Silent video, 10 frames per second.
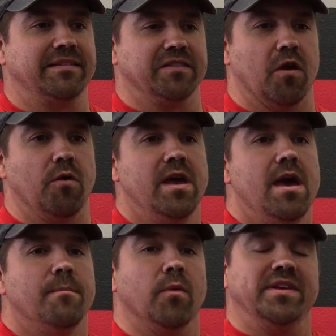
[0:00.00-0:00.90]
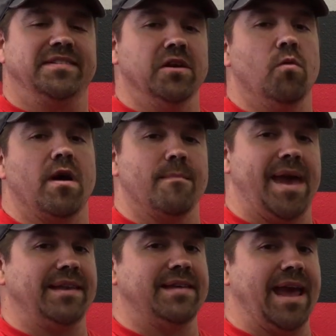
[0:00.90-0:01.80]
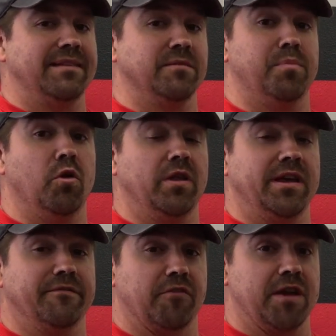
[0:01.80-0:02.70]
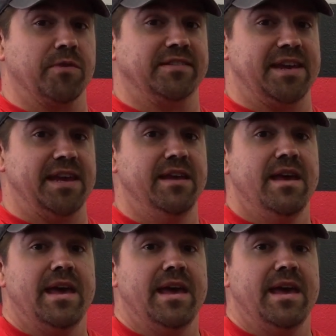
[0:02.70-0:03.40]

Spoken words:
So, but we still want to maintain some pulling frequency